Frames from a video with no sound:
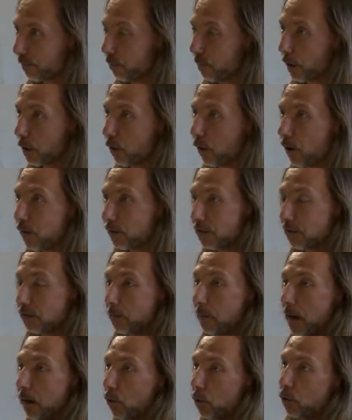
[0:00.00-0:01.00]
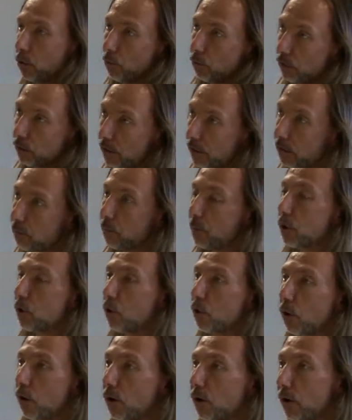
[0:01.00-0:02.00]
because it's microcoded,
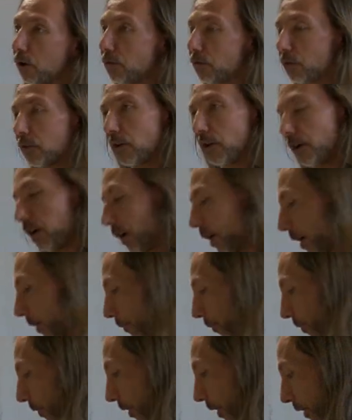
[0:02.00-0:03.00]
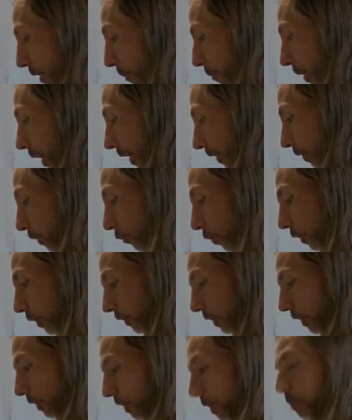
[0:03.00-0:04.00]
because um, the bus is only
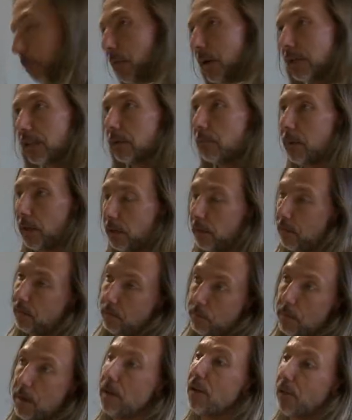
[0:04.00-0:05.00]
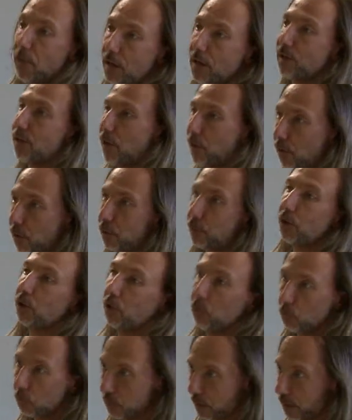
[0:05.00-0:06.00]
16 bits, but many things are
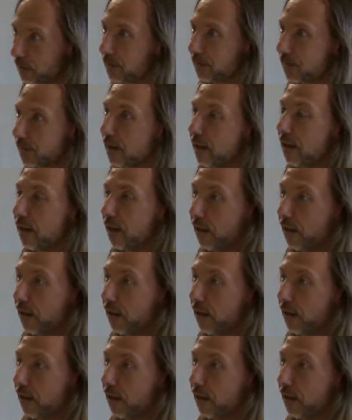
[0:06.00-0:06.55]
32 bits.